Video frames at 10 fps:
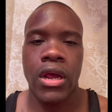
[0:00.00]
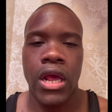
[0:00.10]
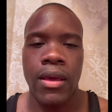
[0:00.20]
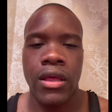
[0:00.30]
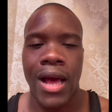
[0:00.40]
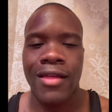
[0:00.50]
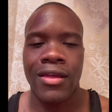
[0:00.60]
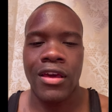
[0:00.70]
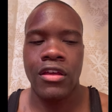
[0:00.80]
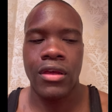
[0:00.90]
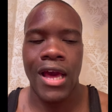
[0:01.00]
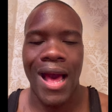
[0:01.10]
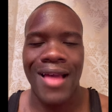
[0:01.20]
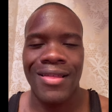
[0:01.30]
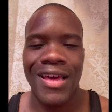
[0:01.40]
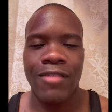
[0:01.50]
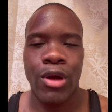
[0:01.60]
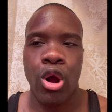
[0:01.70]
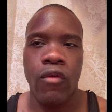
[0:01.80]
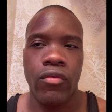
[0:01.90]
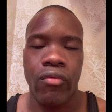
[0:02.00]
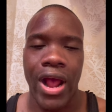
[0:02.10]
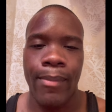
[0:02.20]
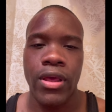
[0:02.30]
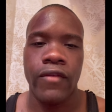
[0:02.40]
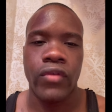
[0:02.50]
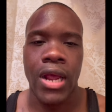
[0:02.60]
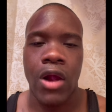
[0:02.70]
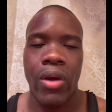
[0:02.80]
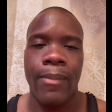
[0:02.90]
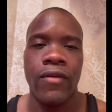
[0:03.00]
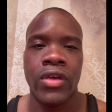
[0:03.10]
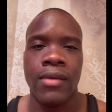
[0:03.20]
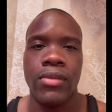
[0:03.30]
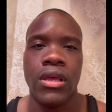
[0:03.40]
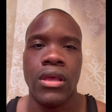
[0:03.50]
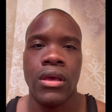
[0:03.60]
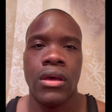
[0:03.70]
It, I say I say it's about over rap beef and how rap beef can be